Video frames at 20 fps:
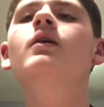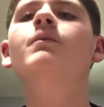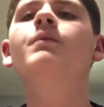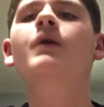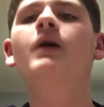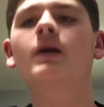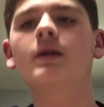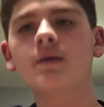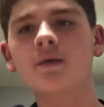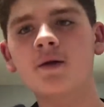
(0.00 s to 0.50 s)

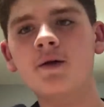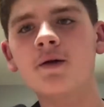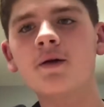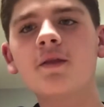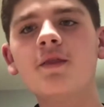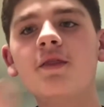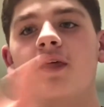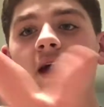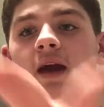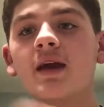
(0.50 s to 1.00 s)
But
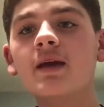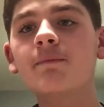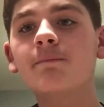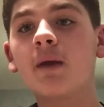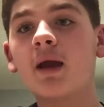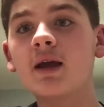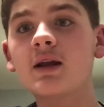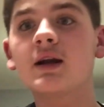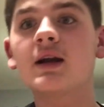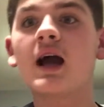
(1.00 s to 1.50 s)
they
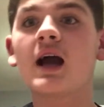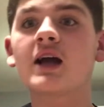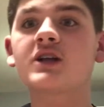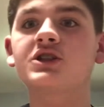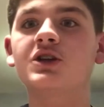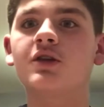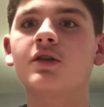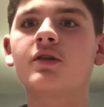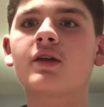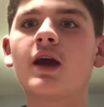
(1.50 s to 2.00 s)
made it
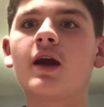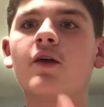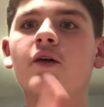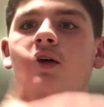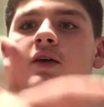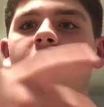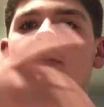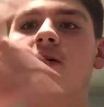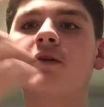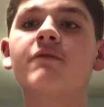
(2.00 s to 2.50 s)
actually
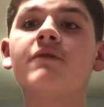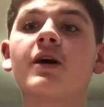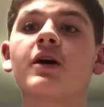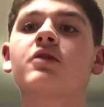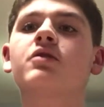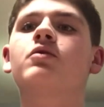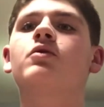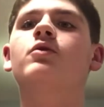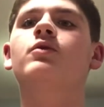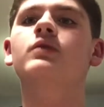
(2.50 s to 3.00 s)
scary. The
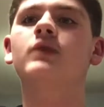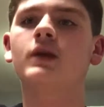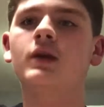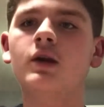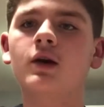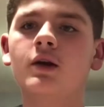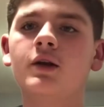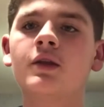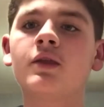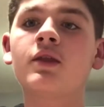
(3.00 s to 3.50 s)
effects were really
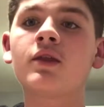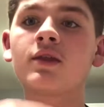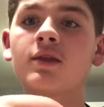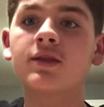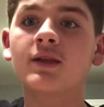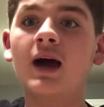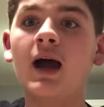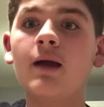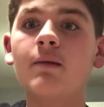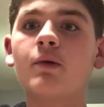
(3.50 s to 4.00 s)
good.
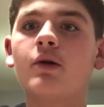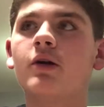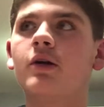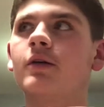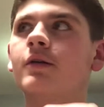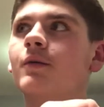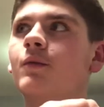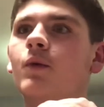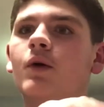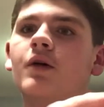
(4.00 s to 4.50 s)

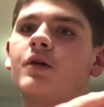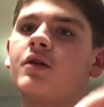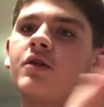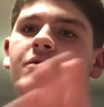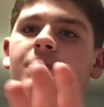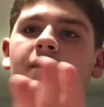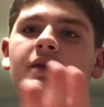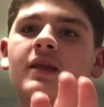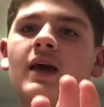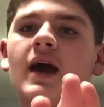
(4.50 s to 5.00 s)
Slimer was
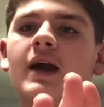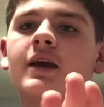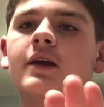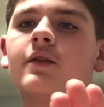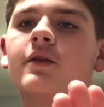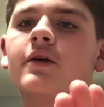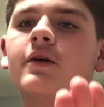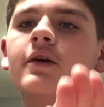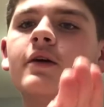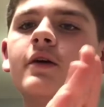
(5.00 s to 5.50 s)

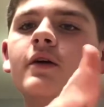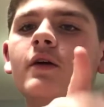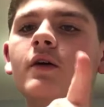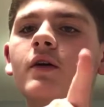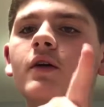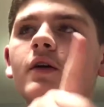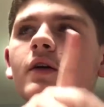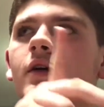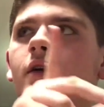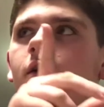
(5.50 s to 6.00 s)
spectacular.
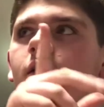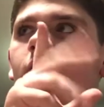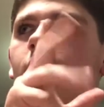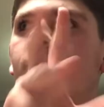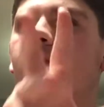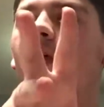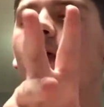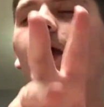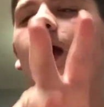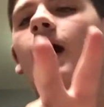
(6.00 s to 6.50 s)

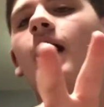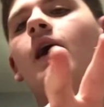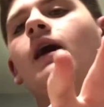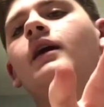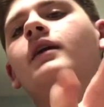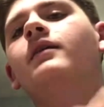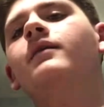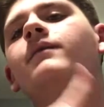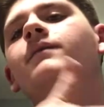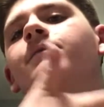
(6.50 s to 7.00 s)

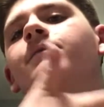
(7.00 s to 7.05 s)
It